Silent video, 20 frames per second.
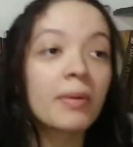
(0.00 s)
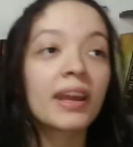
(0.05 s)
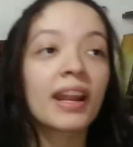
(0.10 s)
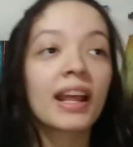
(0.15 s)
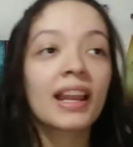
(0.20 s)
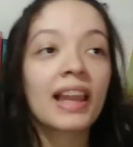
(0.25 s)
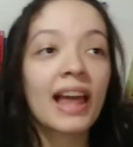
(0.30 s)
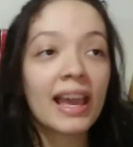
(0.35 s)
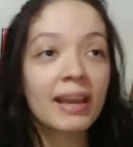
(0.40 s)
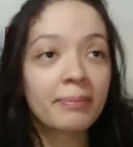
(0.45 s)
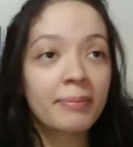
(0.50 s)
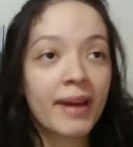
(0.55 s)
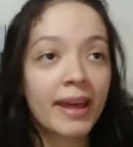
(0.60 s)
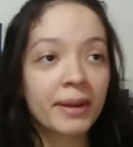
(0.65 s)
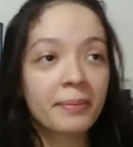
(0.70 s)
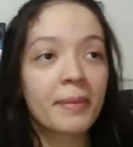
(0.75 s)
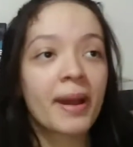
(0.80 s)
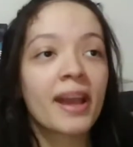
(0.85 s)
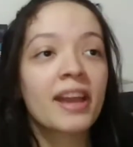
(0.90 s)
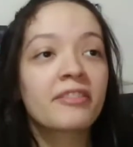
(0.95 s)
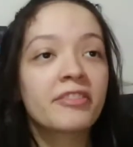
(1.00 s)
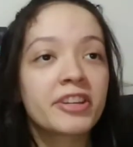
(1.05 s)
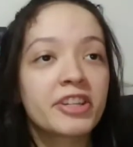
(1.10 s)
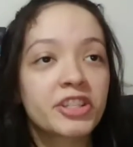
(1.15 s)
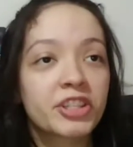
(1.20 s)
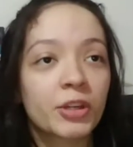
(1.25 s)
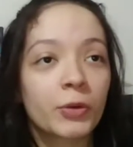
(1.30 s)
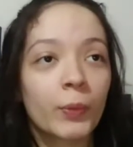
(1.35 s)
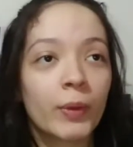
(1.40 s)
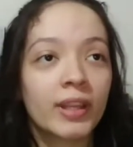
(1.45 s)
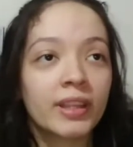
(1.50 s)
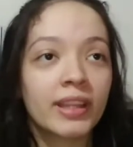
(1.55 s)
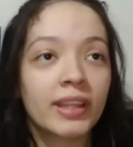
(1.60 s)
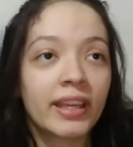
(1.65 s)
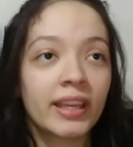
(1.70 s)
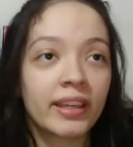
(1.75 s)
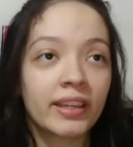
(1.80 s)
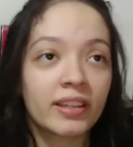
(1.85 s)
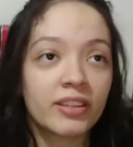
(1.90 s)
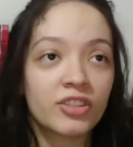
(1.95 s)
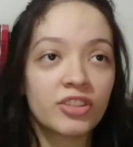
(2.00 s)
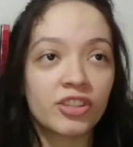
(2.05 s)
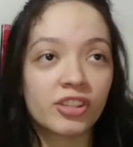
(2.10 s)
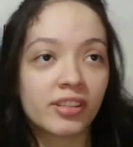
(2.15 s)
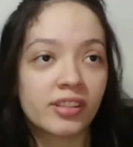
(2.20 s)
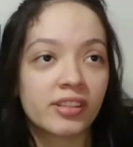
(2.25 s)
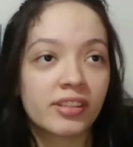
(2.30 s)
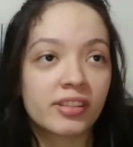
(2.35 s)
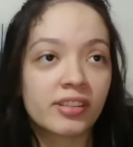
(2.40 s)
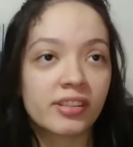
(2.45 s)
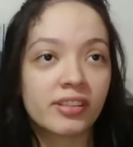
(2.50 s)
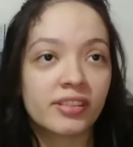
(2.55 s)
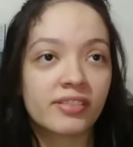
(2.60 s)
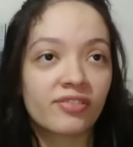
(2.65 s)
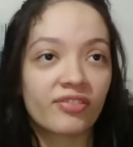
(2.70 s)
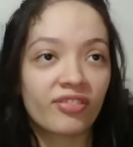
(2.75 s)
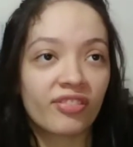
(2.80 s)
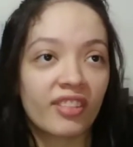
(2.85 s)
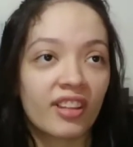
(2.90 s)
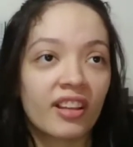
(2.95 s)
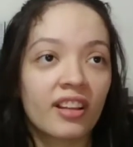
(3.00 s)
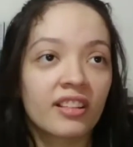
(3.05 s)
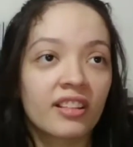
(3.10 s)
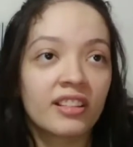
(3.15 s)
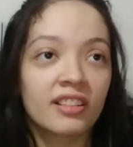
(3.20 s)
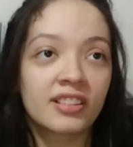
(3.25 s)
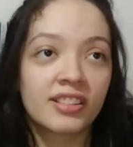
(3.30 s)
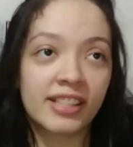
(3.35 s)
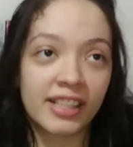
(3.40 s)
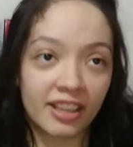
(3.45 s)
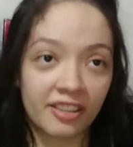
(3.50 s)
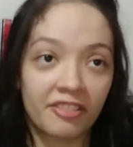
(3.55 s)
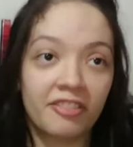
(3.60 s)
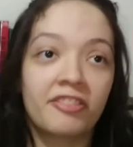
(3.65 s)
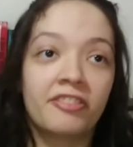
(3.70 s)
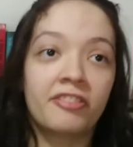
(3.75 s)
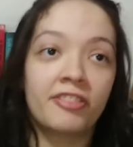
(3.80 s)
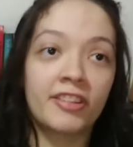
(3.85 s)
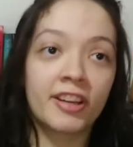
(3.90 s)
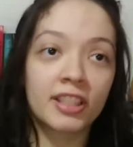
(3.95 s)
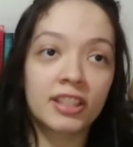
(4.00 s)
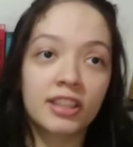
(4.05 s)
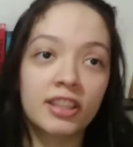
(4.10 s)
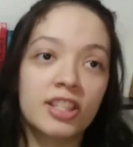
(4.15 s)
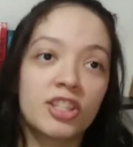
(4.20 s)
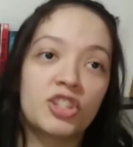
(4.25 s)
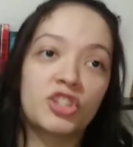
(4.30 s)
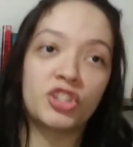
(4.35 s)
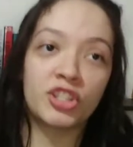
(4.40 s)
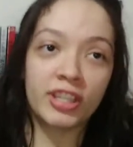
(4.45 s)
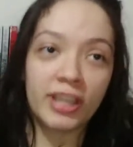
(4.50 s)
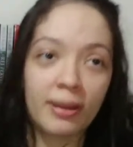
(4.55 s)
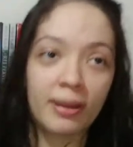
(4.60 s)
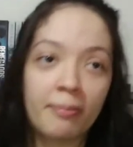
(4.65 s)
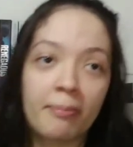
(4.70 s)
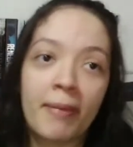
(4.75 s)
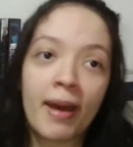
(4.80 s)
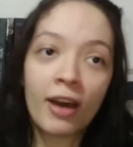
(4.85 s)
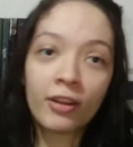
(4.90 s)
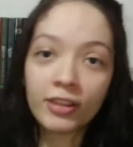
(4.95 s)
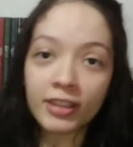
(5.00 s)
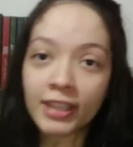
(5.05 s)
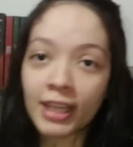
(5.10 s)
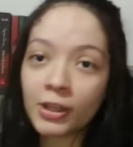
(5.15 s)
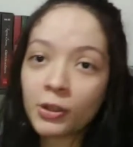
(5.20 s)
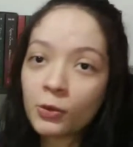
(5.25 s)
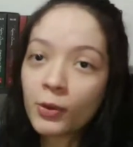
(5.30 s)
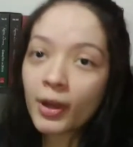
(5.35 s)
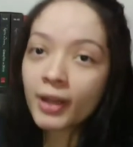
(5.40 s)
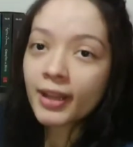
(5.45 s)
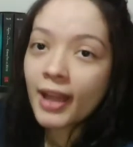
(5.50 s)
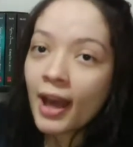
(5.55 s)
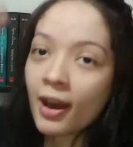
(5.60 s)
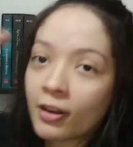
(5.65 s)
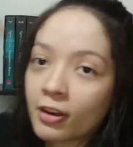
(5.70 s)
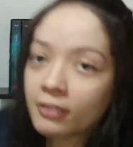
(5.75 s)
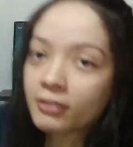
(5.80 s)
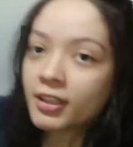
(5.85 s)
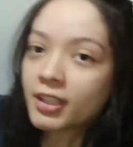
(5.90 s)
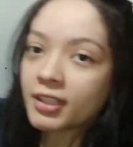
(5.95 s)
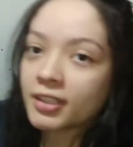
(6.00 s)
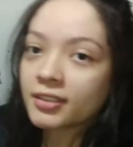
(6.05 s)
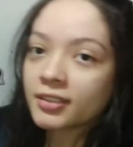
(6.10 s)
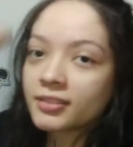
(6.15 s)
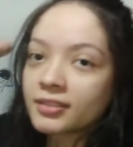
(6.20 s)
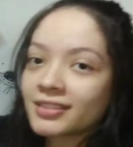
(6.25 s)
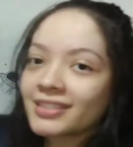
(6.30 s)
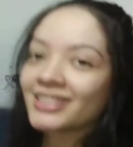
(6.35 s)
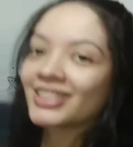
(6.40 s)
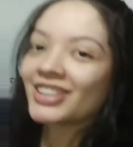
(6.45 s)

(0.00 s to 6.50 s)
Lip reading: But I like better my version when they just sing fuck this shit, I'm out, and I do it out of the